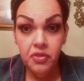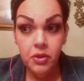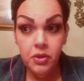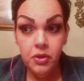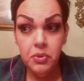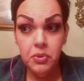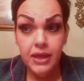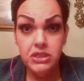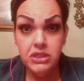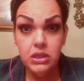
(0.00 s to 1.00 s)
it, or were you
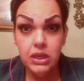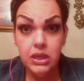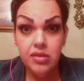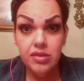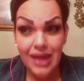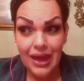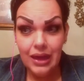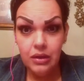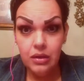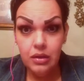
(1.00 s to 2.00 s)
actually
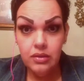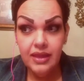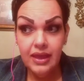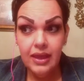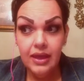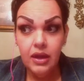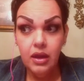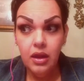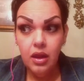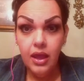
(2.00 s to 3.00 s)
sad that
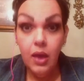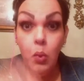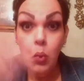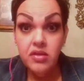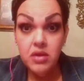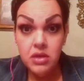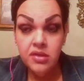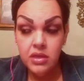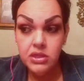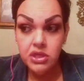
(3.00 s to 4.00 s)
it was your
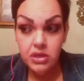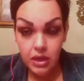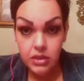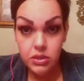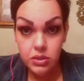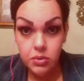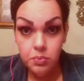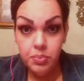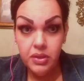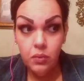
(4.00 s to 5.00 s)
decision not to,
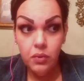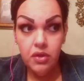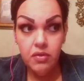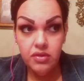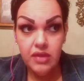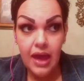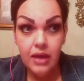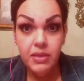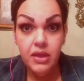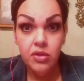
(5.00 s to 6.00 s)
but were you
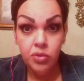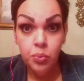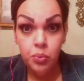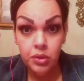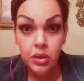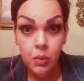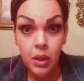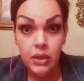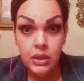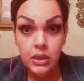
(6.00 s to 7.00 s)
sad because you really
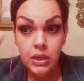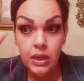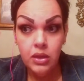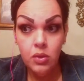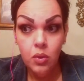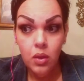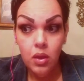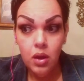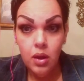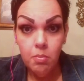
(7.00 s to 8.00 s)
wanted it and you
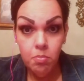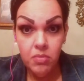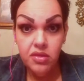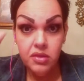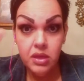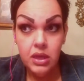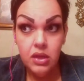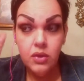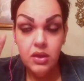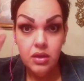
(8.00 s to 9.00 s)
missed it
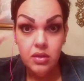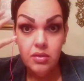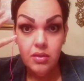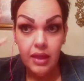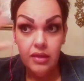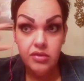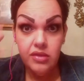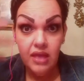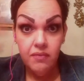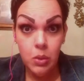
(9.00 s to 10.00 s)
and you could, like,
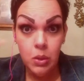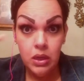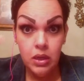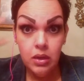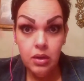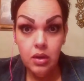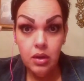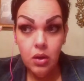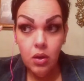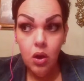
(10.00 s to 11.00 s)
savor it?
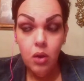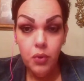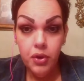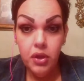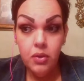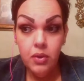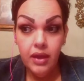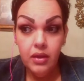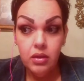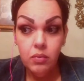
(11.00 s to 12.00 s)
Or were you
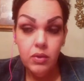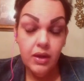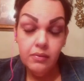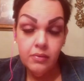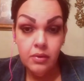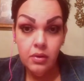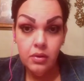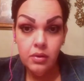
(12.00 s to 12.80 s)
like, whatever?